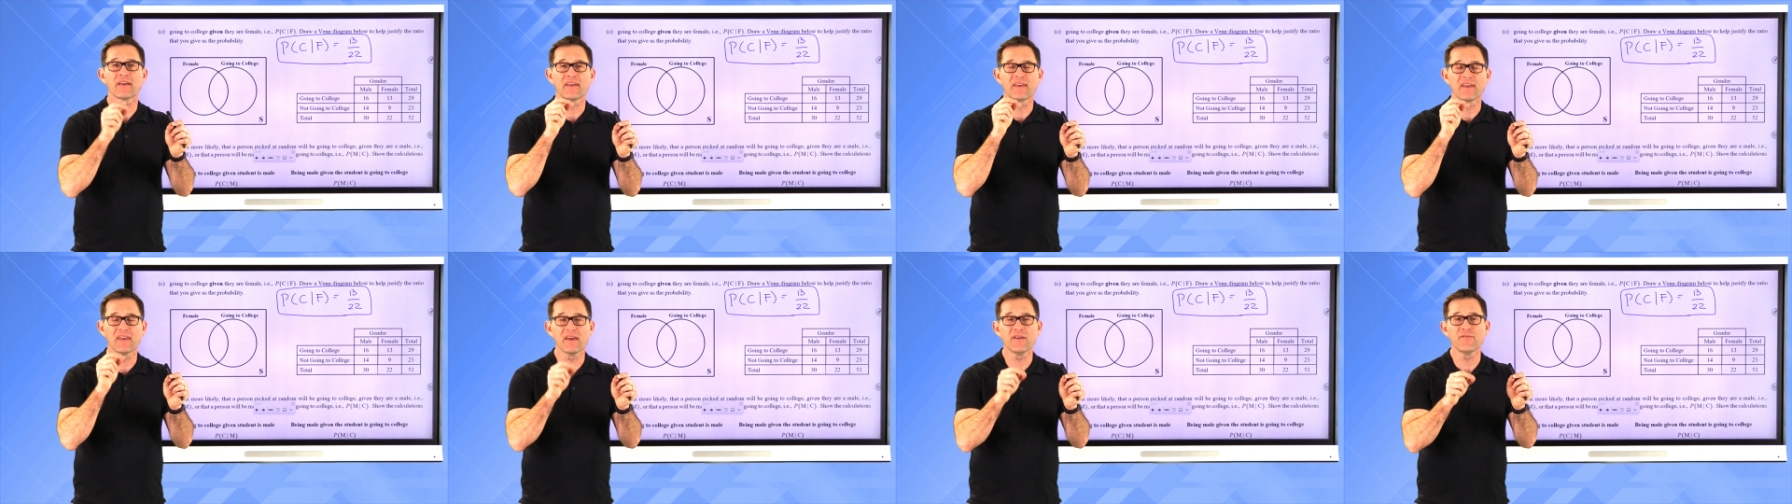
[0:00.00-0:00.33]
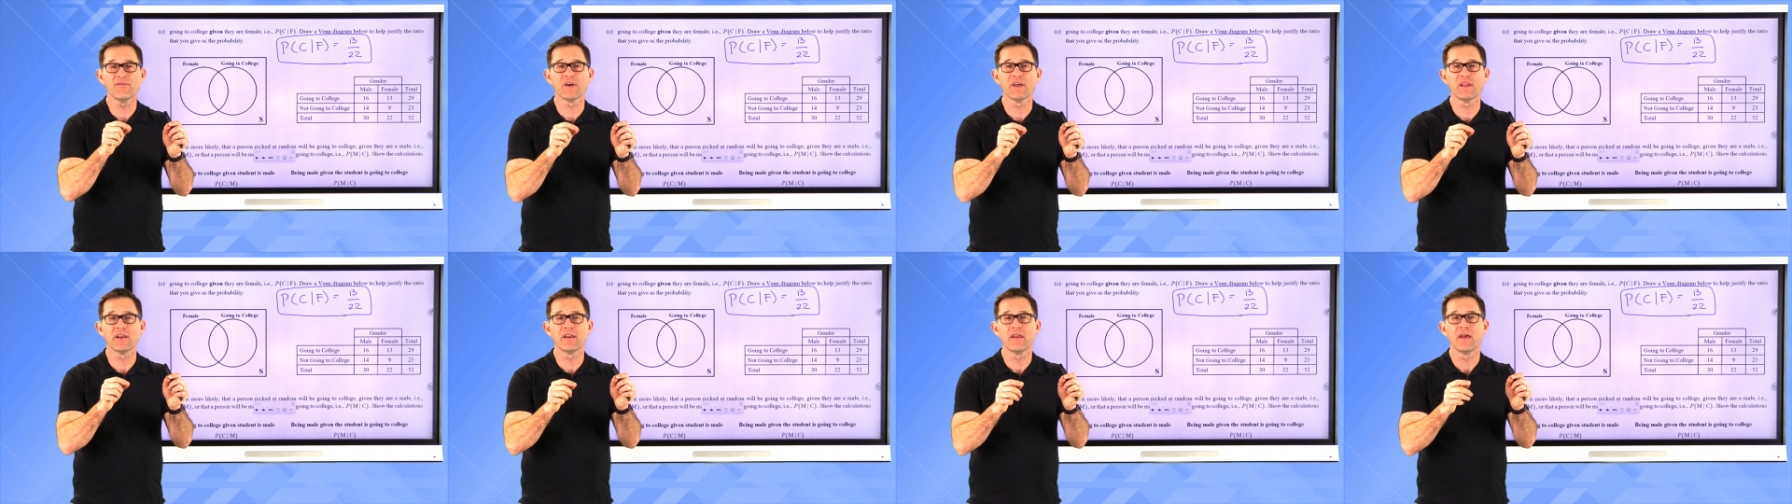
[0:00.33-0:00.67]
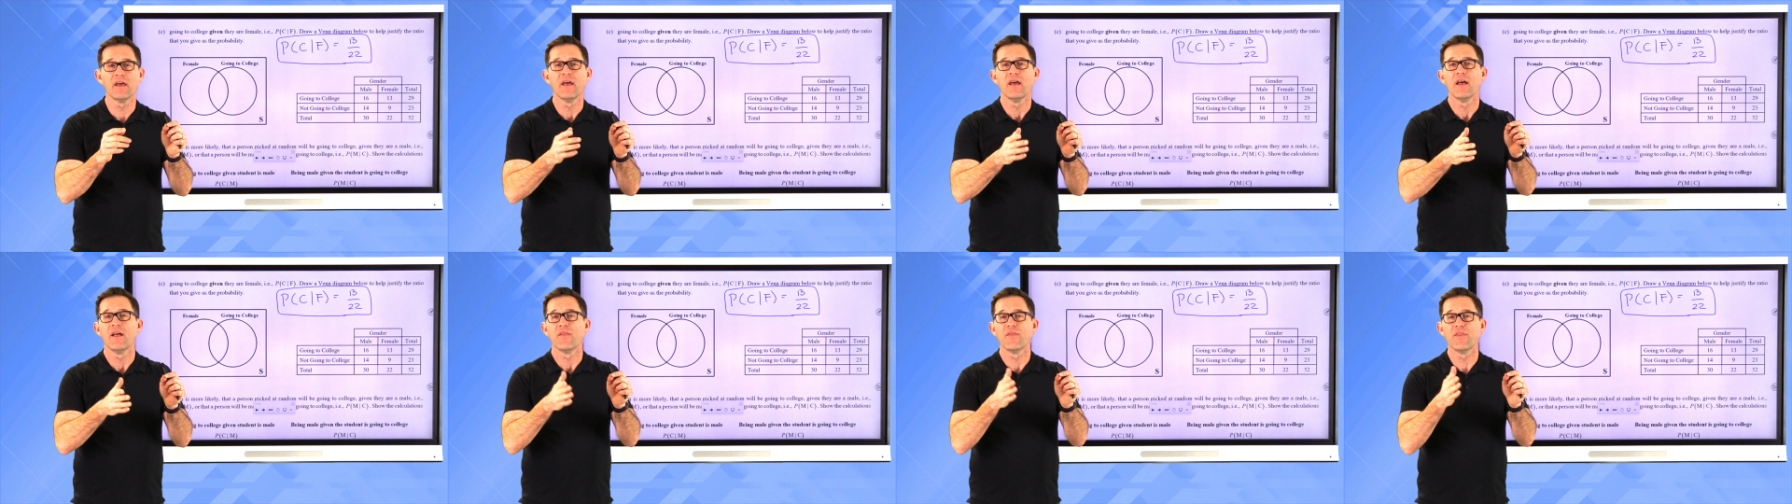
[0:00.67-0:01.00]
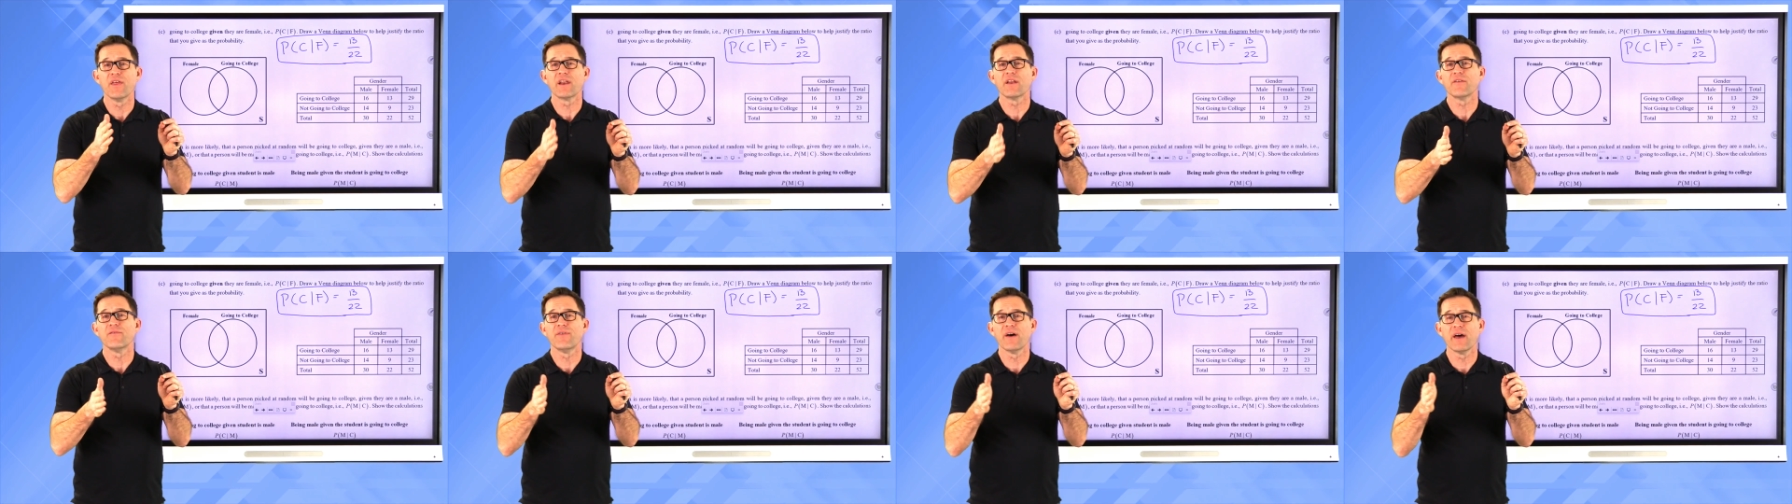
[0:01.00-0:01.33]
given
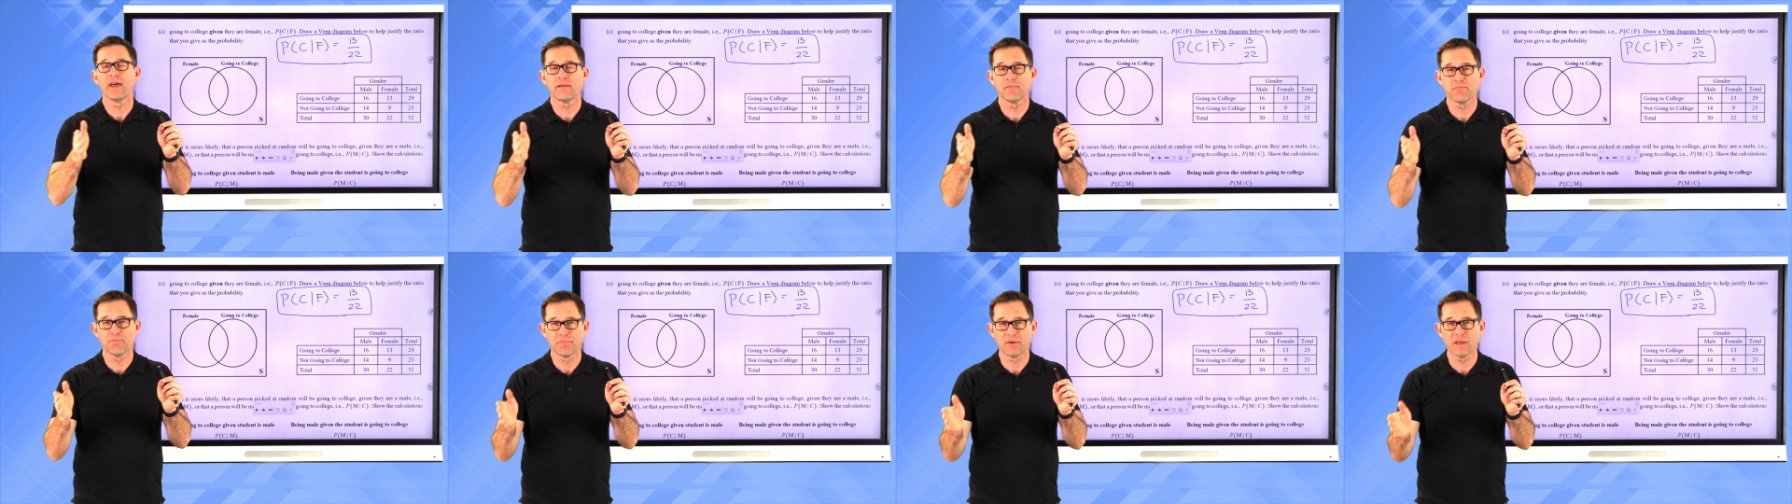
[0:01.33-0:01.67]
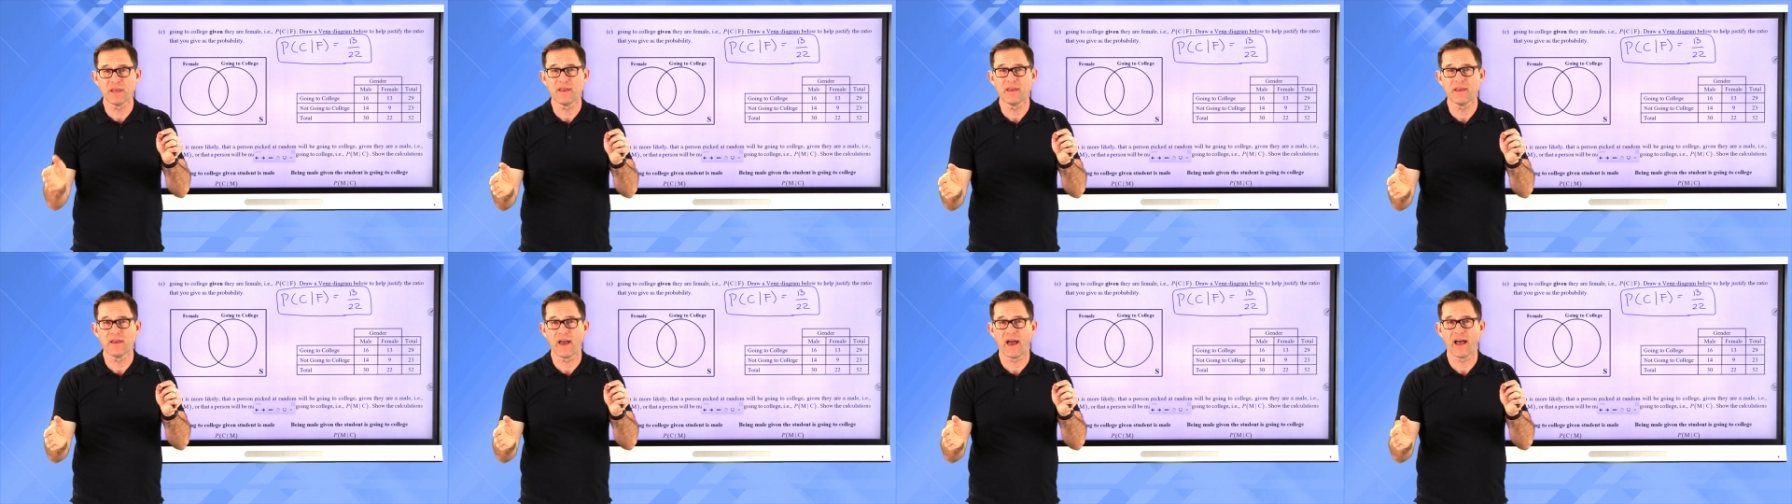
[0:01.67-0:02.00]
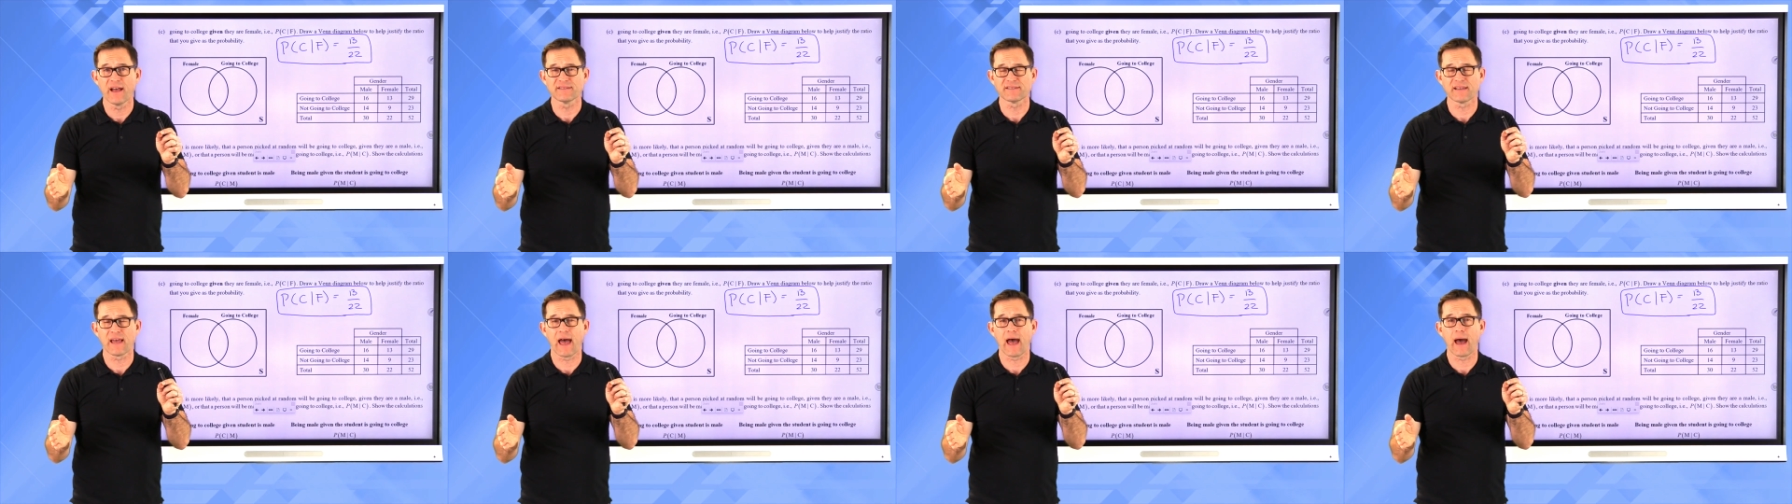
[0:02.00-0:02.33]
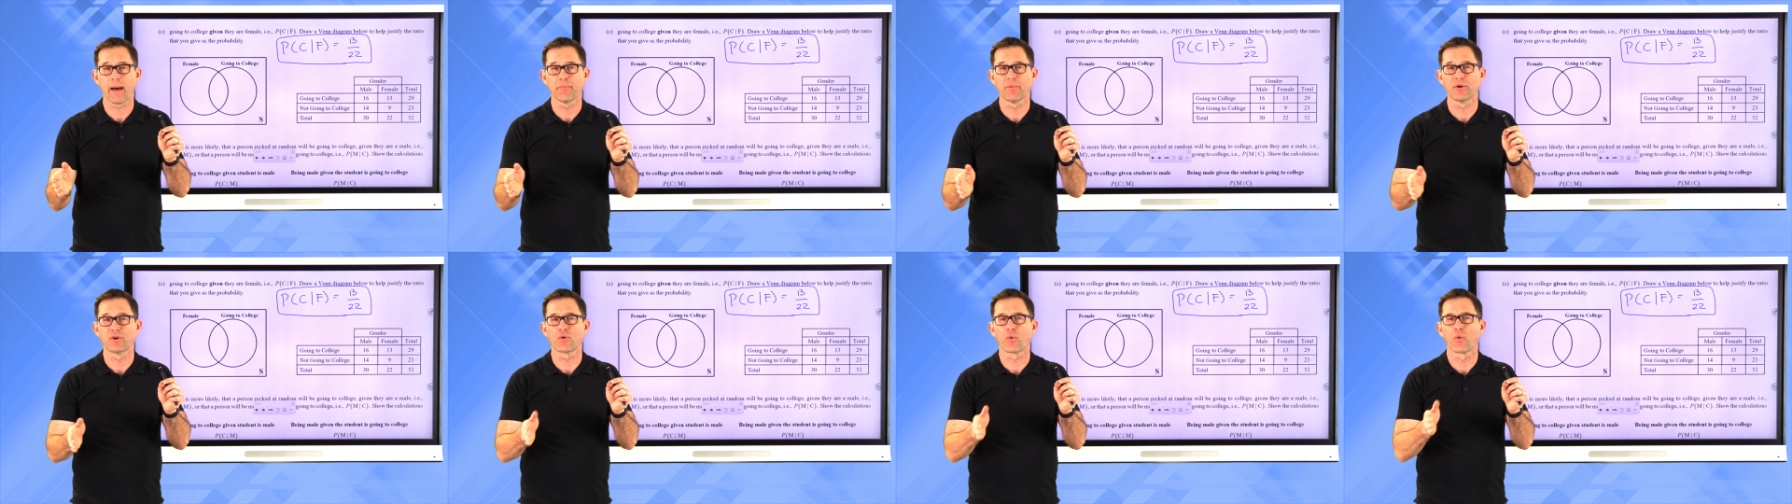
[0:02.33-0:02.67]
that event B has
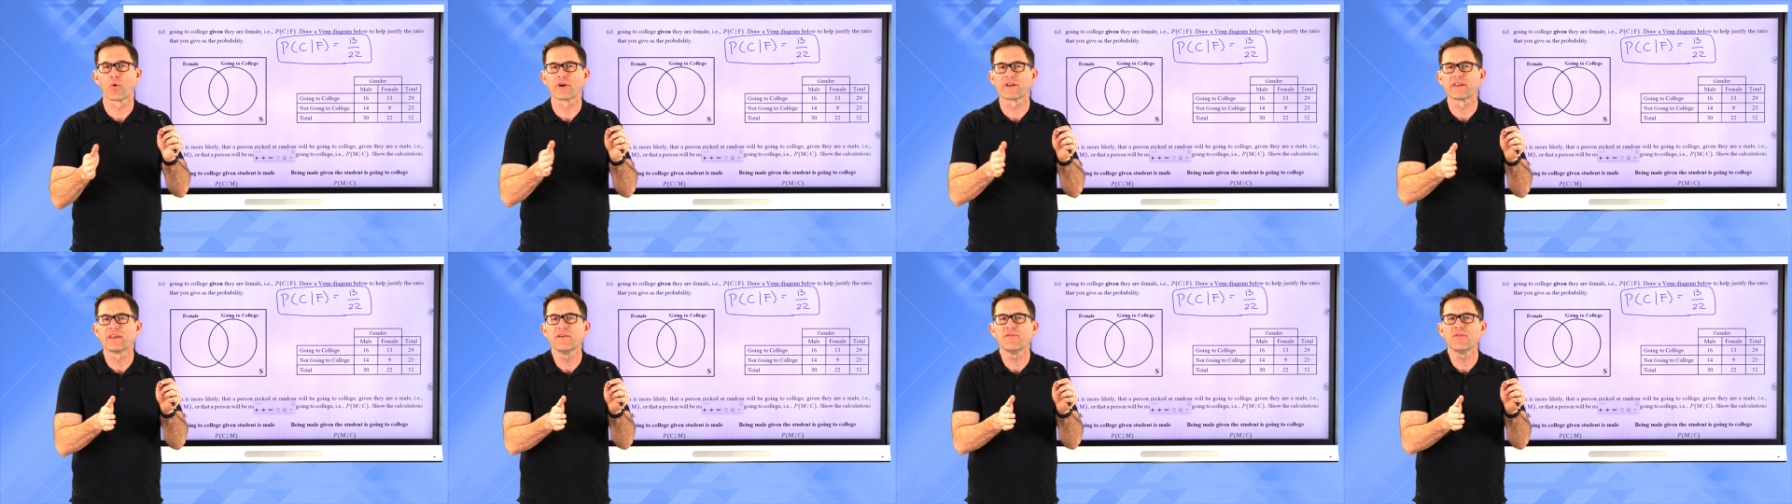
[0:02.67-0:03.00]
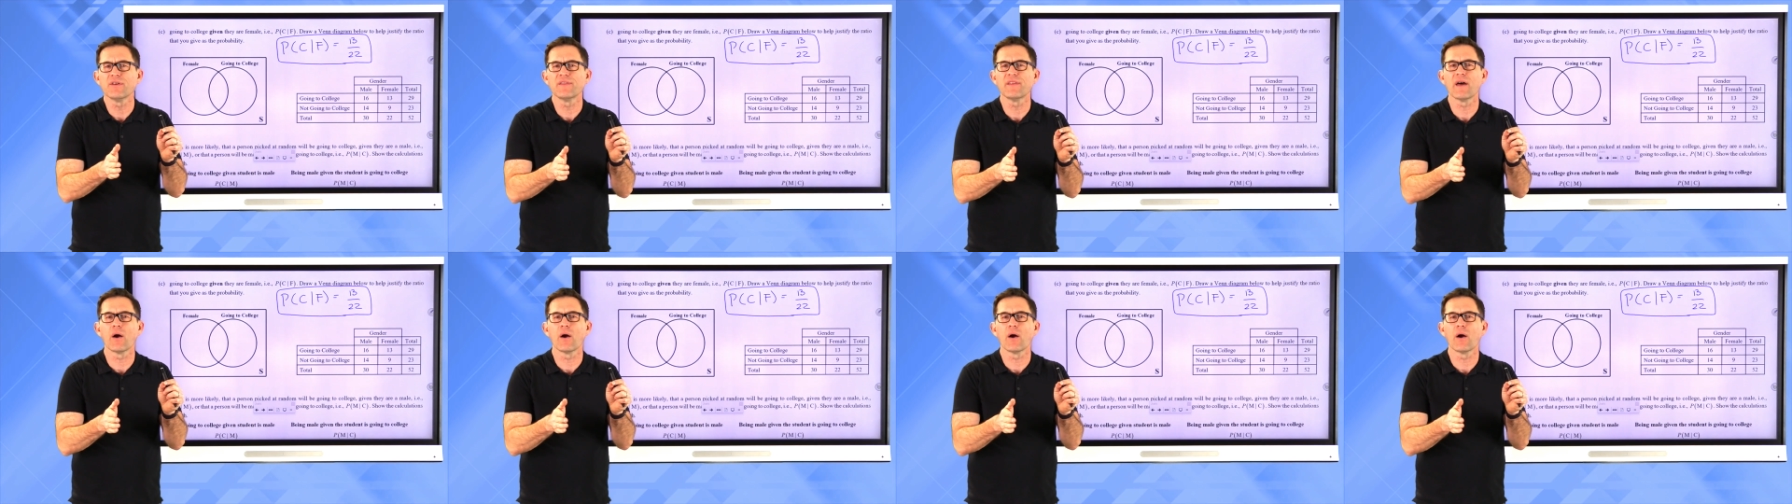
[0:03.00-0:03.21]
happened or given